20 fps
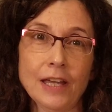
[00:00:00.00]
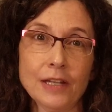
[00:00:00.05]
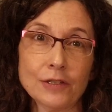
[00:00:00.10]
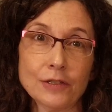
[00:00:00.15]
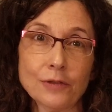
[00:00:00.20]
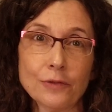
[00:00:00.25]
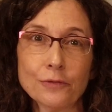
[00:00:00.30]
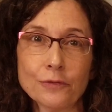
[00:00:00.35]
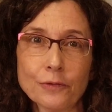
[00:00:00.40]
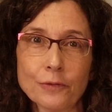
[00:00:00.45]
And
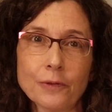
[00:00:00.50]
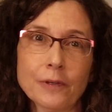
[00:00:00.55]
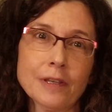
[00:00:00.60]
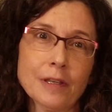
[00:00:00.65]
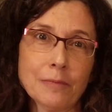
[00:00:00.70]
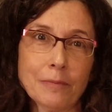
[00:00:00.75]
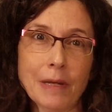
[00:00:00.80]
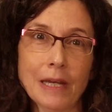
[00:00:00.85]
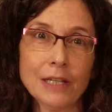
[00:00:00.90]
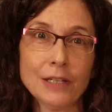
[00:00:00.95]
go forth
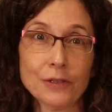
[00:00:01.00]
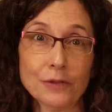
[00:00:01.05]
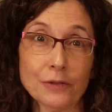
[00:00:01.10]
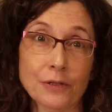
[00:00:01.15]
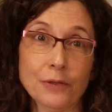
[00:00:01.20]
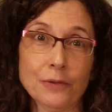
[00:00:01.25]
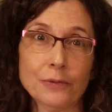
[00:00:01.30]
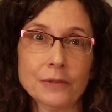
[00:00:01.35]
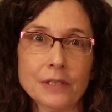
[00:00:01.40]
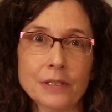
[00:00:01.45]
and make
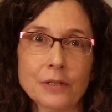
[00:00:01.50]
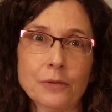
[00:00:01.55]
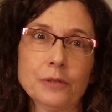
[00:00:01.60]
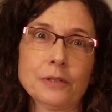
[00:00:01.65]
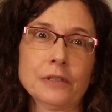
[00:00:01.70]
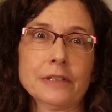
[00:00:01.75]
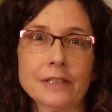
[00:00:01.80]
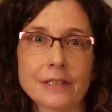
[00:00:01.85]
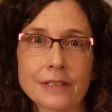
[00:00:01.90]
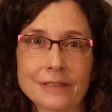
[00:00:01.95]
your own
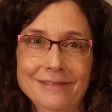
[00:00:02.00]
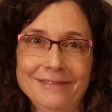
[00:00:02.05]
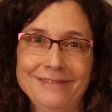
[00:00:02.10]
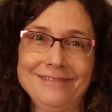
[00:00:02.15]
yogurt.